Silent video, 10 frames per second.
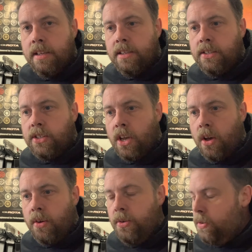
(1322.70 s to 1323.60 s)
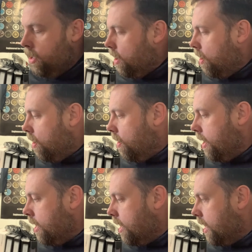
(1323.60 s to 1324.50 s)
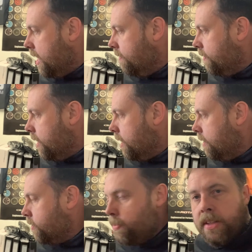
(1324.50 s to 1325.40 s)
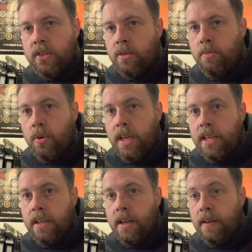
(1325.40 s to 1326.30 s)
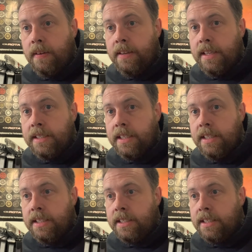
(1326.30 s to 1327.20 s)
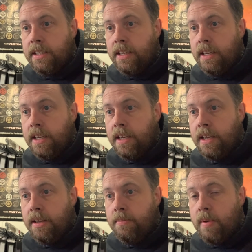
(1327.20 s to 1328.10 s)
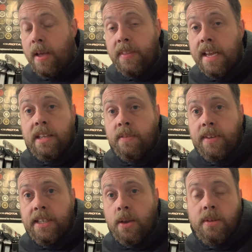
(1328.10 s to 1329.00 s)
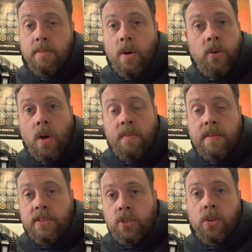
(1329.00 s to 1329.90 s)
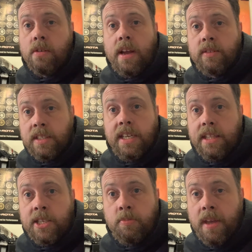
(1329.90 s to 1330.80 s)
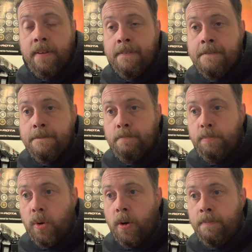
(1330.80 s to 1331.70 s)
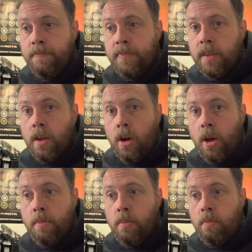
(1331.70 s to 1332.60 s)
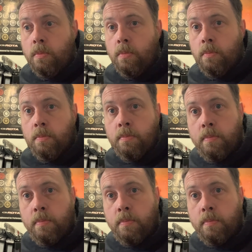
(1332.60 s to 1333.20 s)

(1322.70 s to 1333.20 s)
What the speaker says: So I've spent some money, and this is at the end of the video, and you might not have even stuck around to see this bit, but I'm